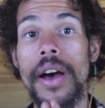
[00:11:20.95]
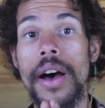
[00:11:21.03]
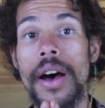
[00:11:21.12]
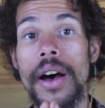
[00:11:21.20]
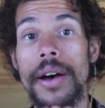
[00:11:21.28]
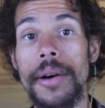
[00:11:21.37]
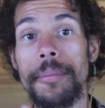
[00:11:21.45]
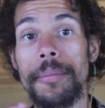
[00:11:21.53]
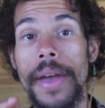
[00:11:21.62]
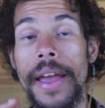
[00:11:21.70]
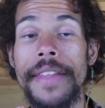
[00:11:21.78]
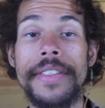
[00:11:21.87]

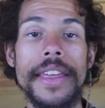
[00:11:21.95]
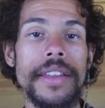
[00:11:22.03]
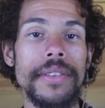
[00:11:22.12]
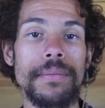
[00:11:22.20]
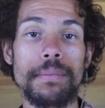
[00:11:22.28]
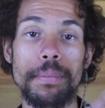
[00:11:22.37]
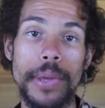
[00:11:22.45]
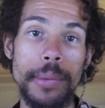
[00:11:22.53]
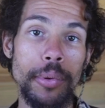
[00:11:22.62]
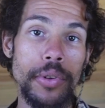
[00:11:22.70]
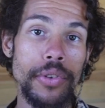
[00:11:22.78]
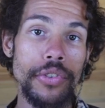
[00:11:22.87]
um, and they,
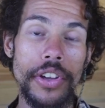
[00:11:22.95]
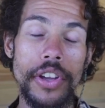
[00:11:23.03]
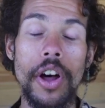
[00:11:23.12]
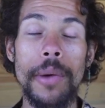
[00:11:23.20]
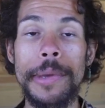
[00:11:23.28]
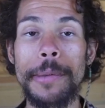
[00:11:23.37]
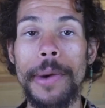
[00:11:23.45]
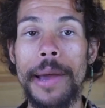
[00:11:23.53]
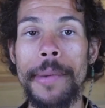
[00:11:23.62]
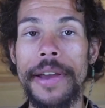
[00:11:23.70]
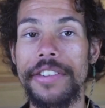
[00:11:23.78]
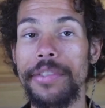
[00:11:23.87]
people usually call me by
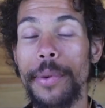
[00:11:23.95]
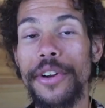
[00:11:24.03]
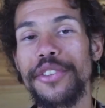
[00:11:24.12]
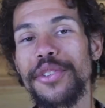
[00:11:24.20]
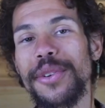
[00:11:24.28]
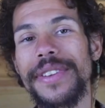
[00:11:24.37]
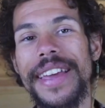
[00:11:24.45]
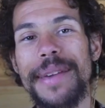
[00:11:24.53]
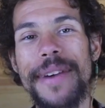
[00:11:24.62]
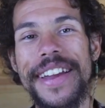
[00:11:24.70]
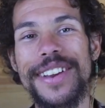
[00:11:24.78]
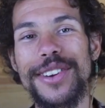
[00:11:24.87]
my spiritual
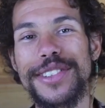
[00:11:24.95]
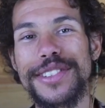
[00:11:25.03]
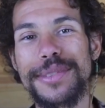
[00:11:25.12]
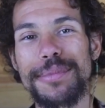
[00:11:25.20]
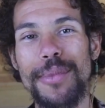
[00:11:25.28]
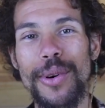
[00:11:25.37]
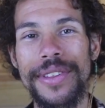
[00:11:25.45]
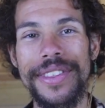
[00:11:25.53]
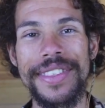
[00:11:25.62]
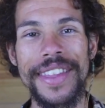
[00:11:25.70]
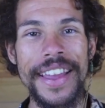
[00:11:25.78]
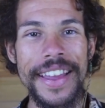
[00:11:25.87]
name, I notice more
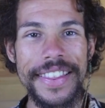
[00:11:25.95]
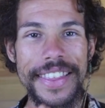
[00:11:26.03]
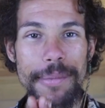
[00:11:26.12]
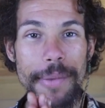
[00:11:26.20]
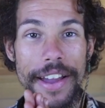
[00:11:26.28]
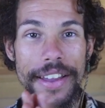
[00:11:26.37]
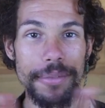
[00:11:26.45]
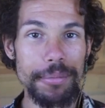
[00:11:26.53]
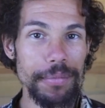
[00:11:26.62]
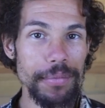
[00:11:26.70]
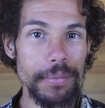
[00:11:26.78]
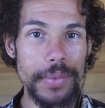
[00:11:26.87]
than my,
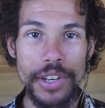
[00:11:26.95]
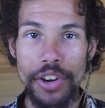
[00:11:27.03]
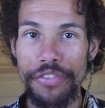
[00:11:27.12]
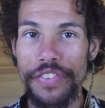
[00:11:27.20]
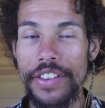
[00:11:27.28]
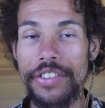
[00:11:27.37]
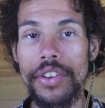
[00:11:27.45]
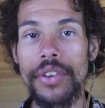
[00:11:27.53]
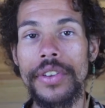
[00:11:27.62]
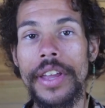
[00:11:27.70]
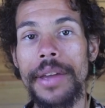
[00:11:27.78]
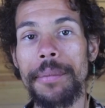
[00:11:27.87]
you know,
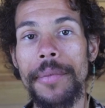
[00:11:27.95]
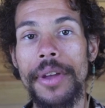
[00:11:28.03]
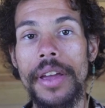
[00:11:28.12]
physical name.